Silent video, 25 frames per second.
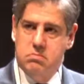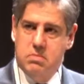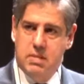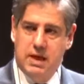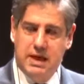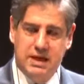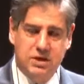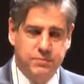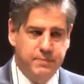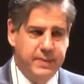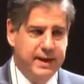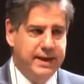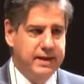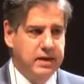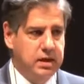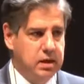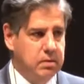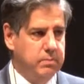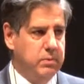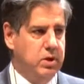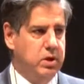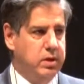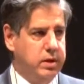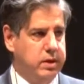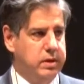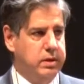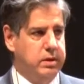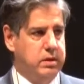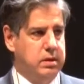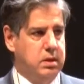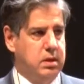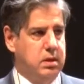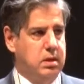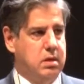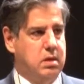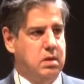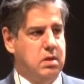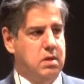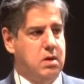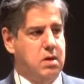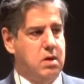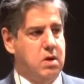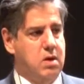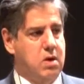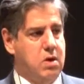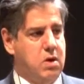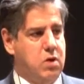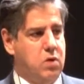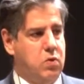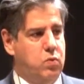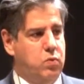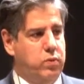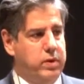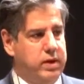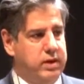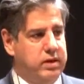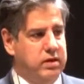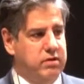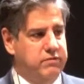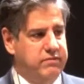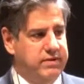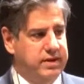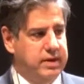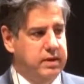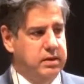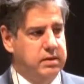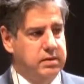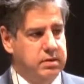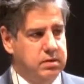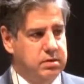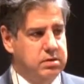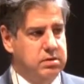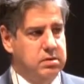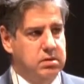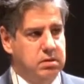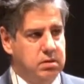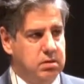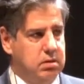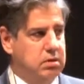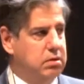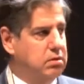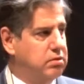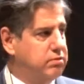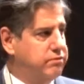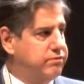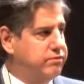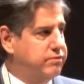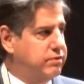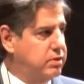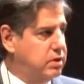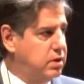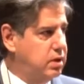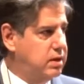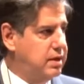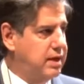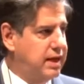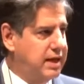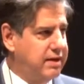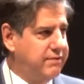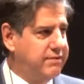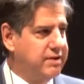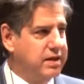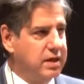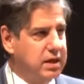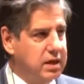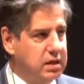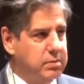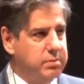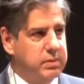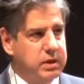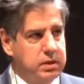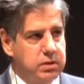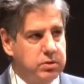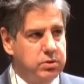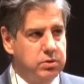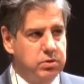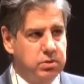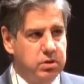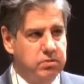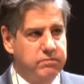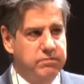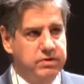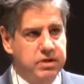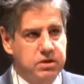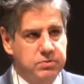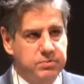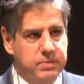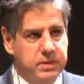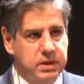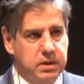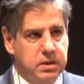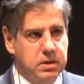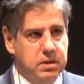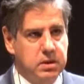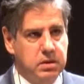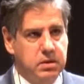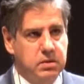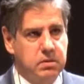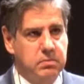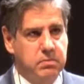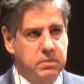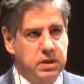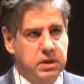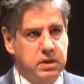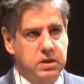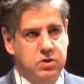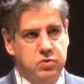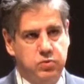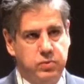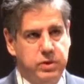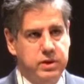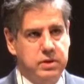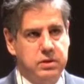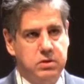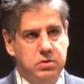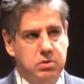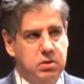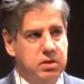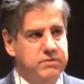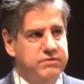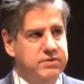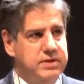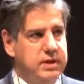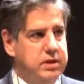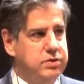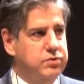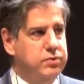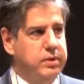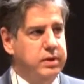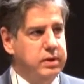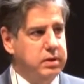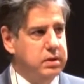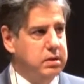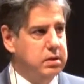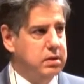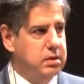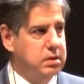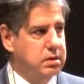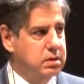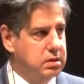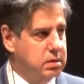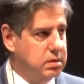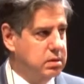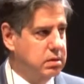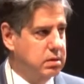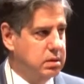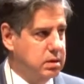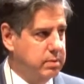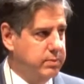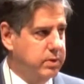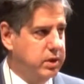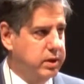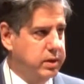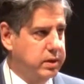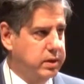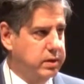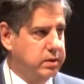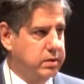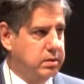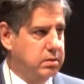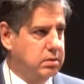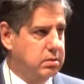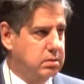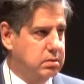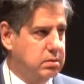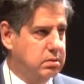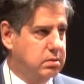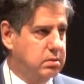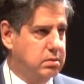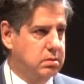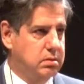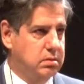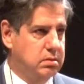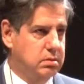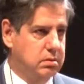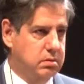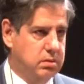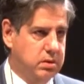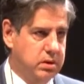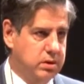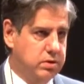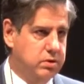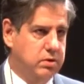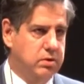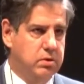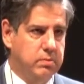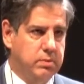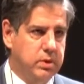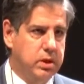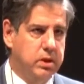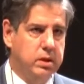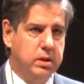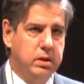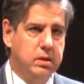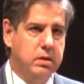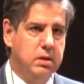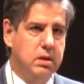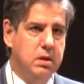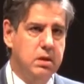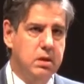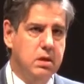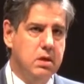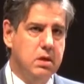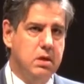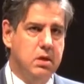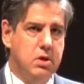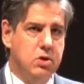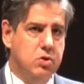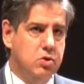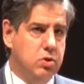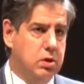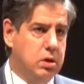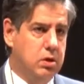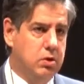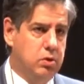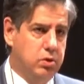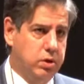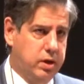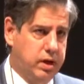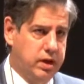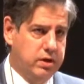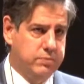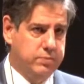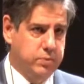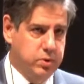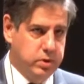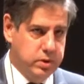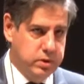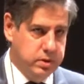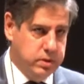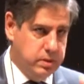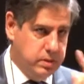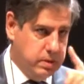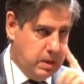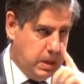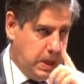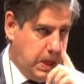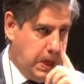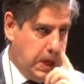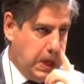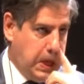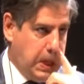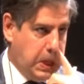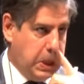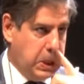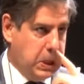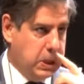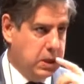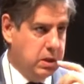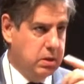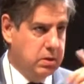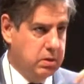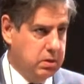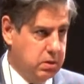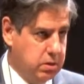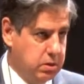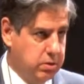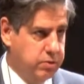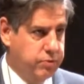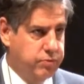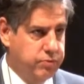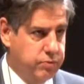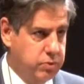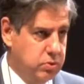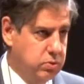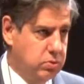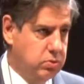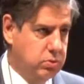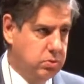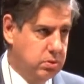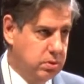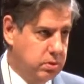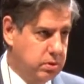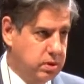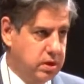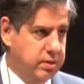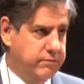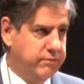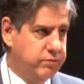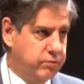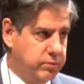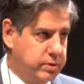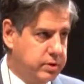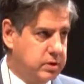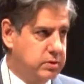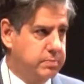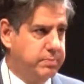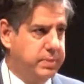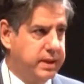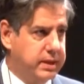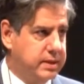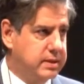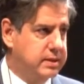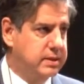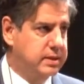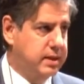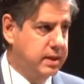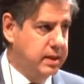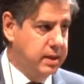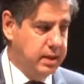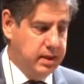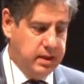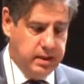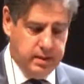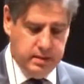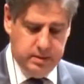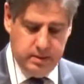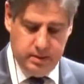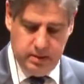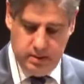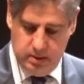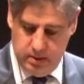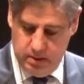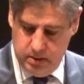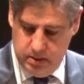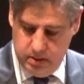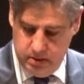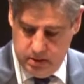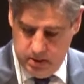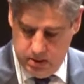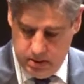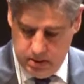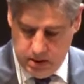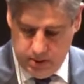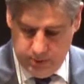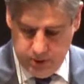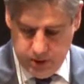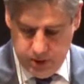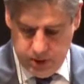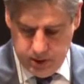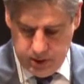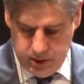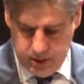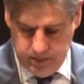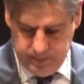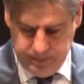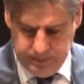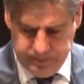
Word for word: expanding market with the advantage of not having a limit to your investment because once you have saturated the market, the internal market, you can look at exports through the influence Pakistan has abroad.